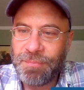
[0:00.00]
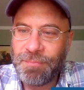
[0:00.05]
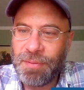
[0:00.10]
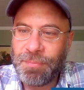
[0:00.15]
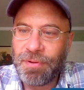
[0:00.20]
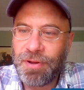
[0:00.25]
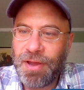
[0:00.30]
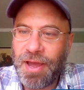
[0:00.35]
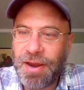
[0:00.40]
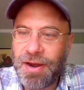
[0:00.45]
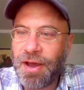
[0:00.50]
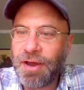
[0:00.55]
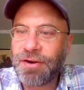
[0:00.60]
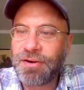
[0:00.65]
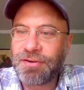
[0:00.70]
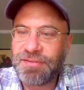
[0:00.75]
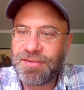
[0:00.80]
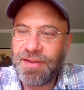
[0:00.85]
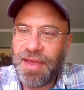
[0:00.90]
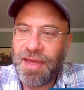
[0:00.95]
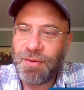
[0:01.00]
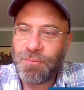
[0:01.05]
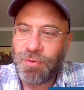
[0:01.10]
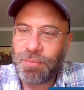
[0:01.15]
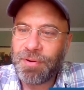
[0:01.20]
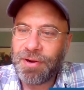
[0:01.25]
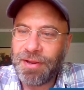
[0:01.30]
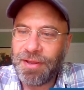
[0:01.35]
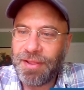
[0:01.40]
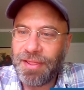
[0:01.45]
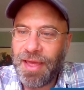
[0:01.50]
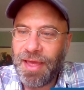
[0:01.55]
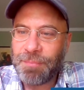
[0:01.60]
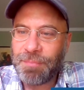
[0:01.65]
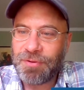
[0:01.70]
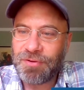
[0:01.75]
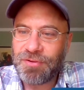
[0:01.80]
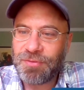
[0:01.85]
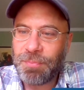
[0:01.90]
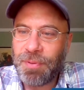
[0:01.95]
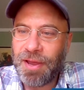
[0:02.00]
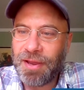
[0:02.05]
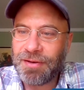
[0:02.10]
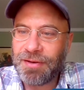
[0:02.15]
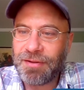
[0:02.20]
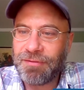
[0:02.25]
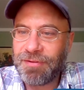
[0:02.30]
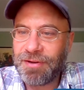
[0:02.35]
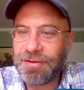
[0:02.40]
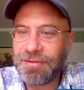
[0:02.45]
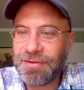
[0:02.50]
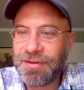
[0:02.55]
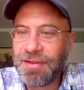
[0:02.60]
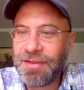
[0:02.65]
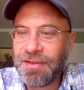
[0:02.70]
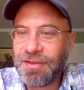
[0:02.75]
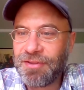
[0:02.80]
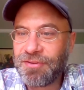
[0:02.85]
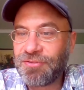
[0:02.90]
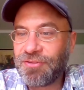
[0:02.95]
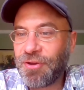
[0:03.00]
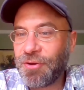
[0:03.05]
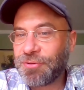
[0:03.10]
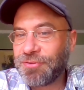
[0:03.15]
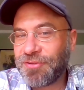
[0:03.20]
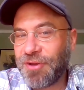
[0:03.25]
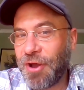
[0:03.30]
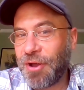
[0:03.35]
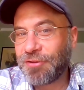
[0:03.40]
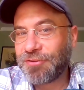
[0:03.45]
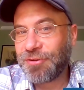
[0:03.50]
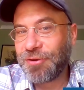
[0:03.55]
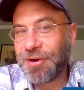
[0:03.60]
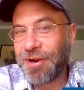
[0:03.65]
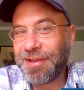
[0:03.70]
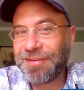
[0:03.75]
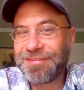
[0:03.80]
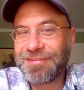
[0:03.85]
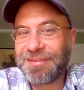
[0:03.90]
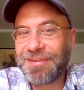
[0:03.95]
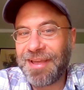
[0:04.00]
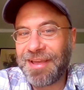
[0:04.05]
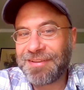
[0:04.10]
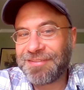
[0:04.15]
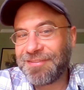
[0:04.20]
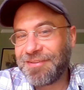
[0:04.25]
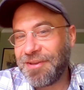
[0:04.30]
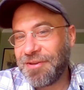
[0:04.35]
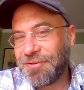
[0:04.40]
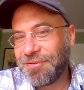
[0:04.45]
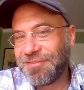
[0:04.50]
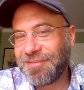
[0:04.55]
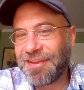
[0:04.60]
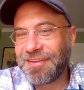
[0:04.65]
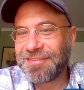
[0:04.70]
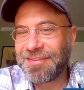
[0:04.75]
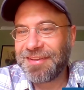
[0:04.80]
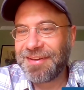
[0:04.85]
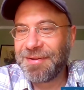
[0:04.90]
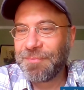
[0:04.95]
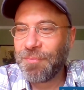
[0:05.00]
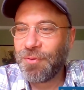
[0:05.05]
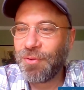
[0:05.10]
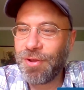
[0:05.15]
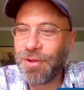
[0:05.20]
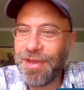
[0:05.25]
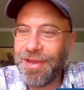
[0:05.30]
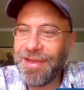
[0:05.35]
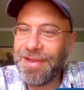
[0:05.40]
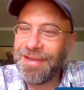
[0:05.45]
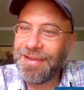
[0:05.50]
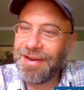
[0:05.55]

People kind of understand we're bringing that perspective, and so it's also a nice excuse as an employee.